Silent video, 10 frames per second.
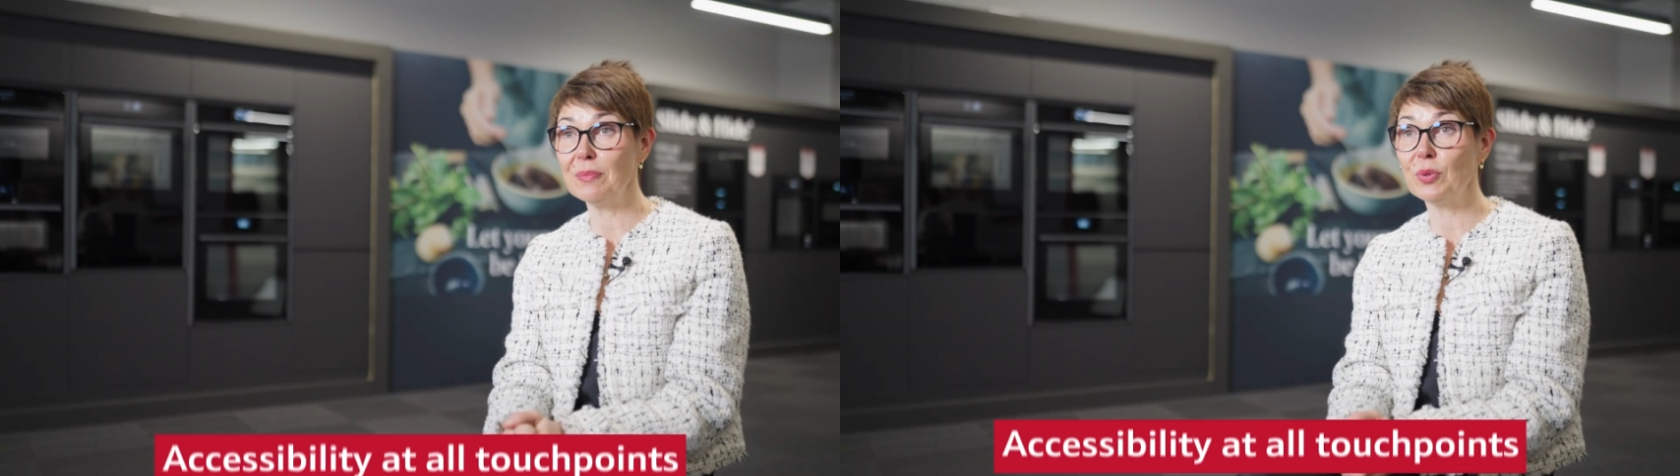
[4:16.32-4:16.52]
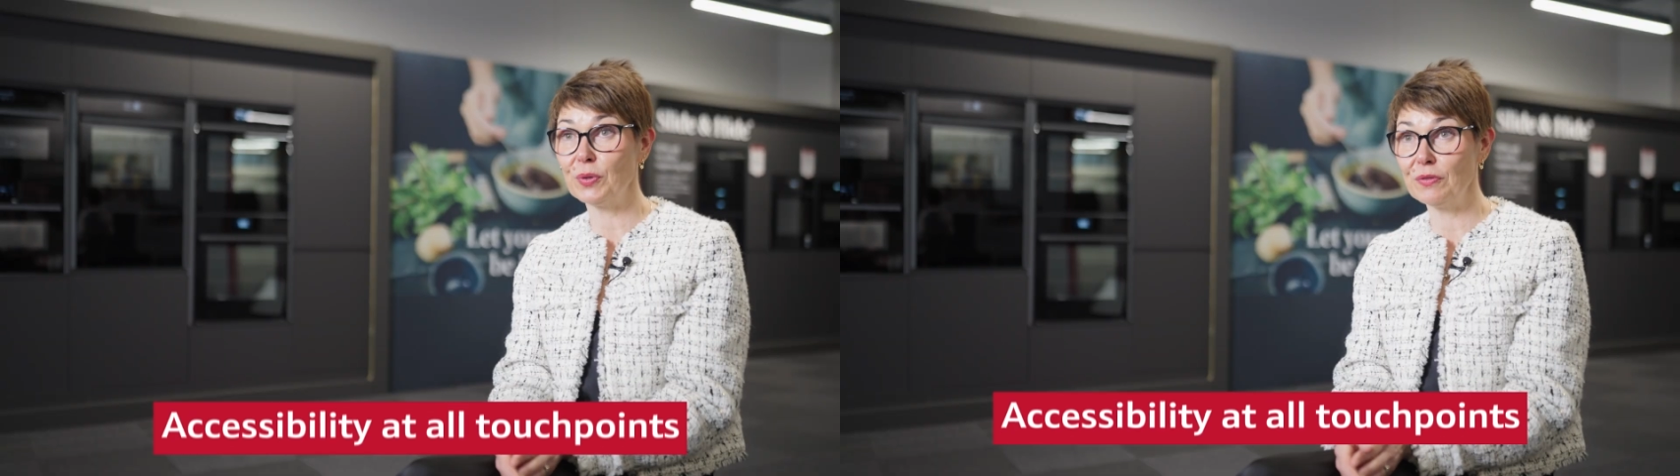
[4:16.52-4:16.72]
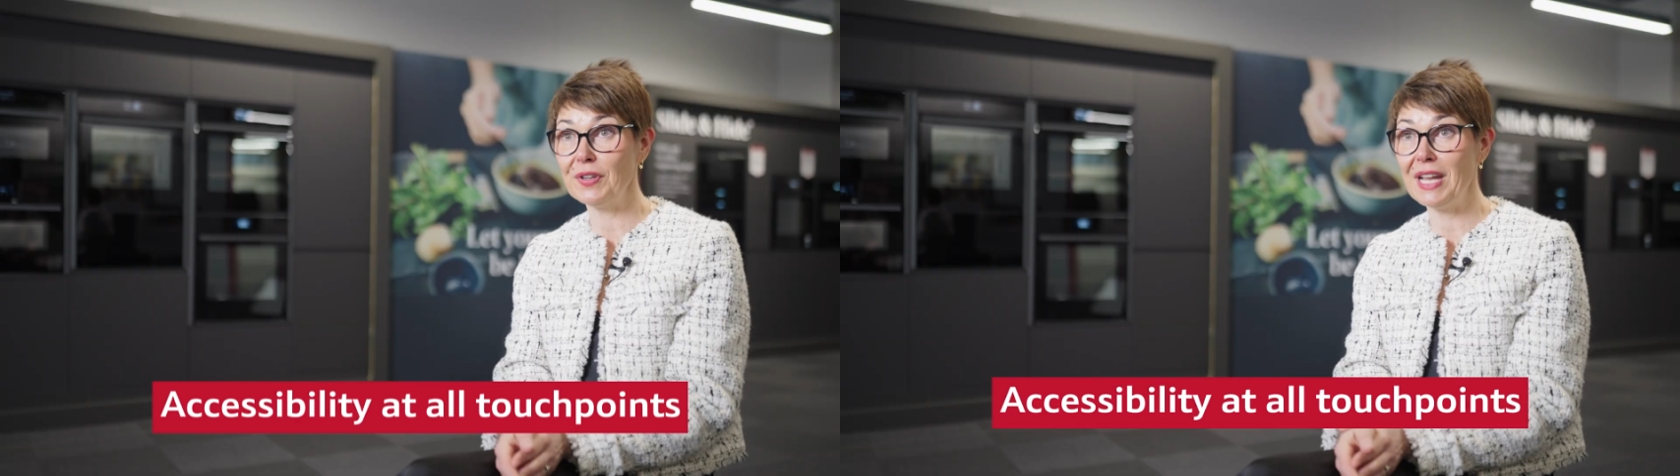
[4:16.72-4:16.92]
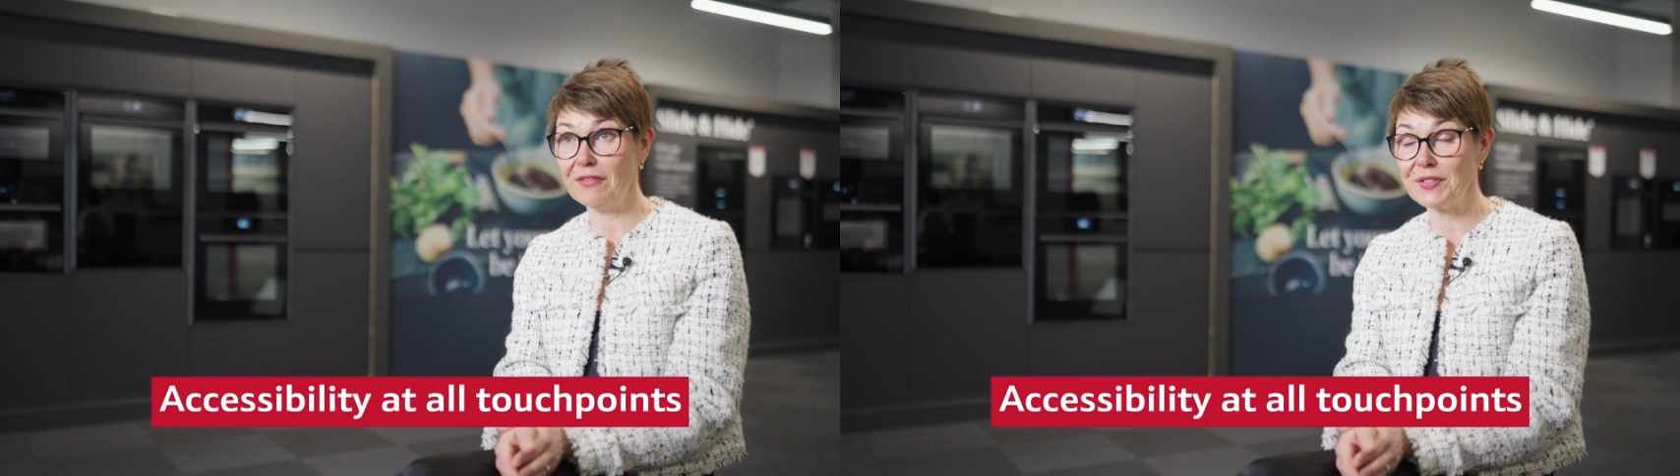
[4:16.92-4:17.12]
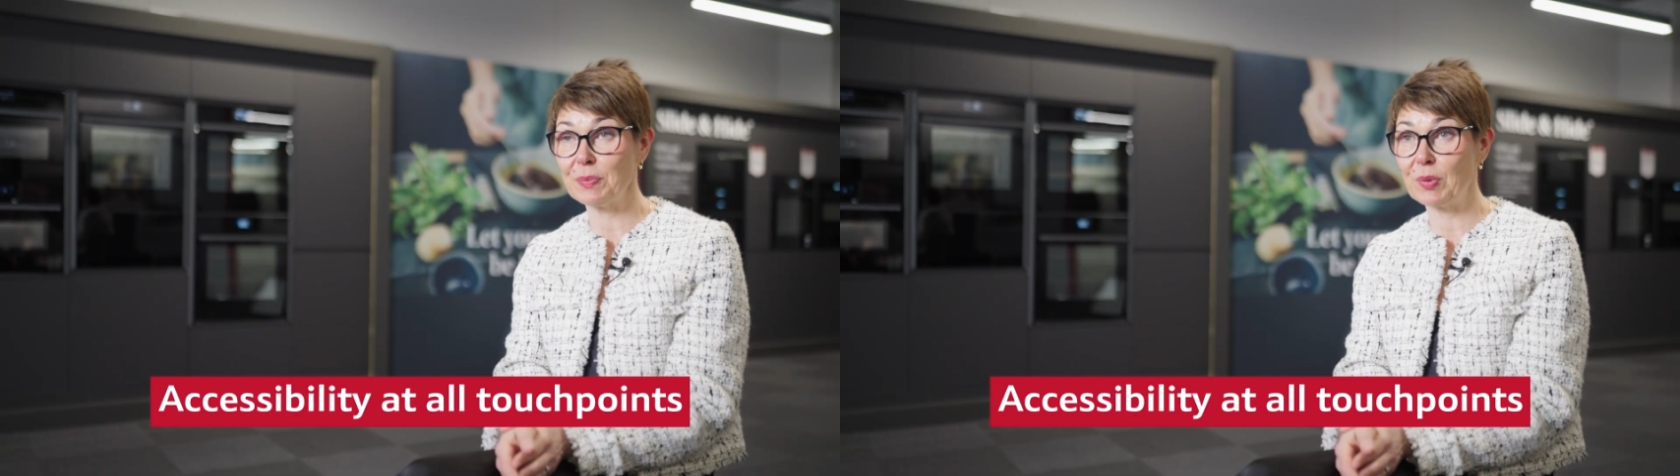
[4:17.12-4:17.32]
important for
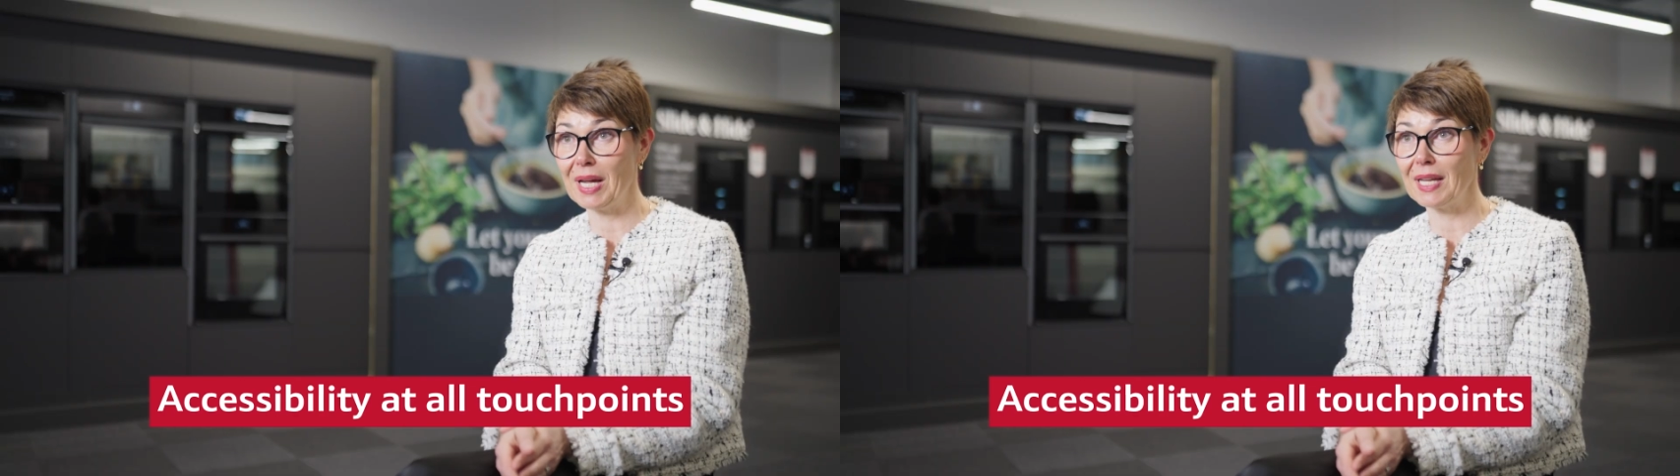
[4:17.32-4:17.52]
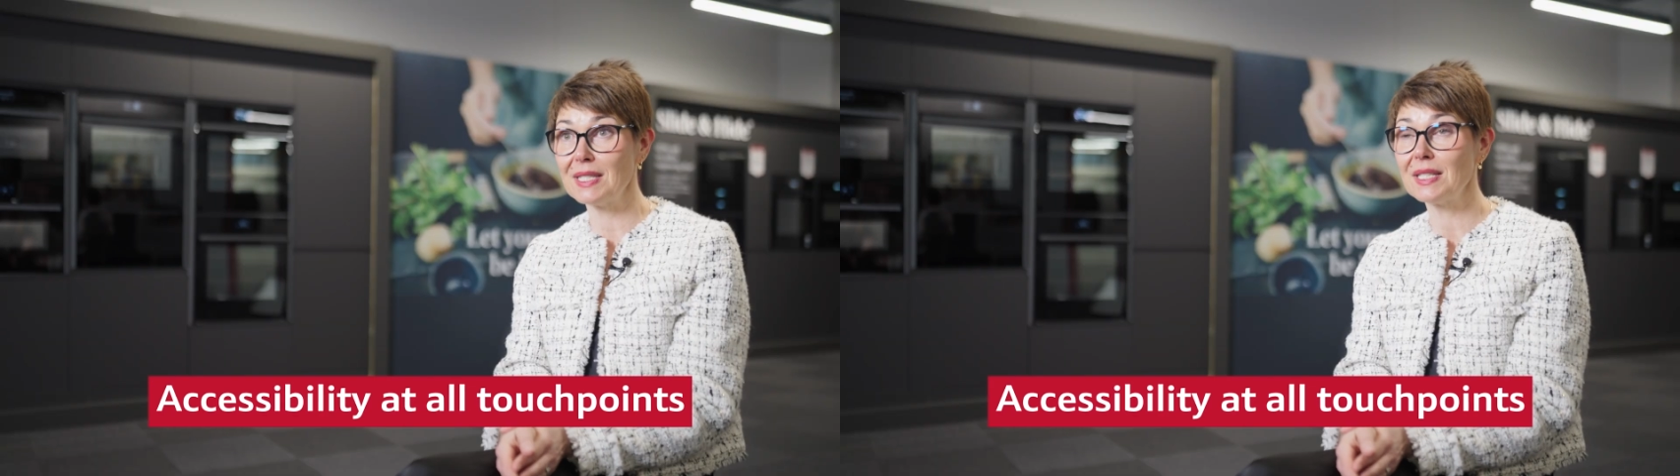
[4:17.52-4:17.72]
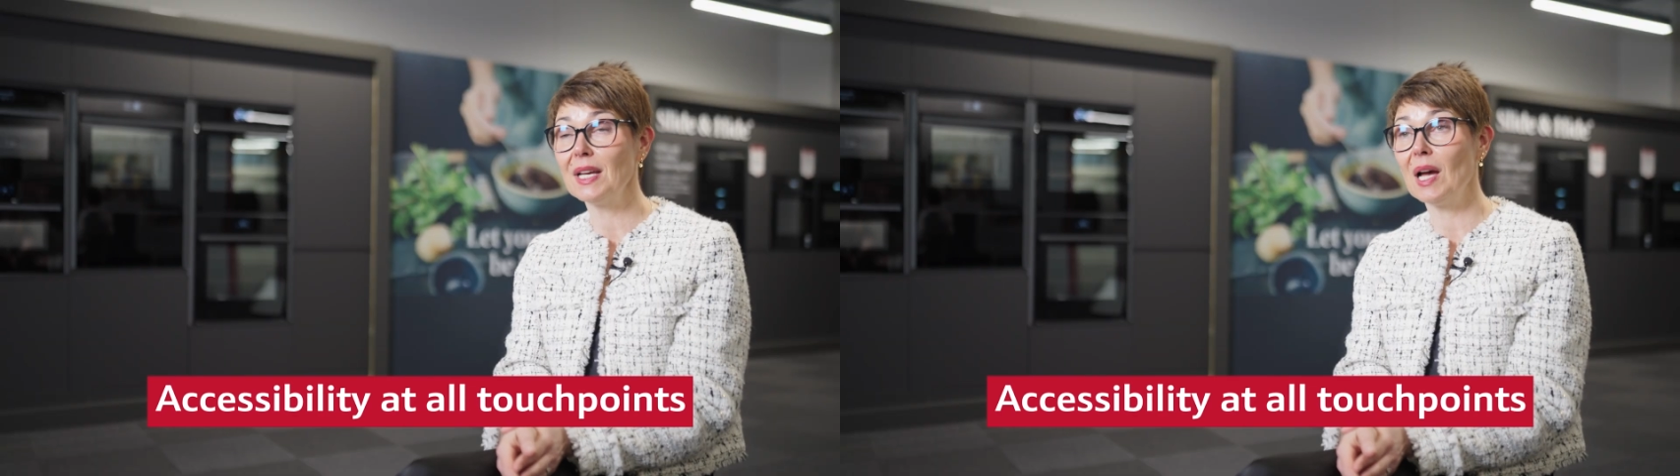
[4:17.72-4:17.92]
Neff as a brand,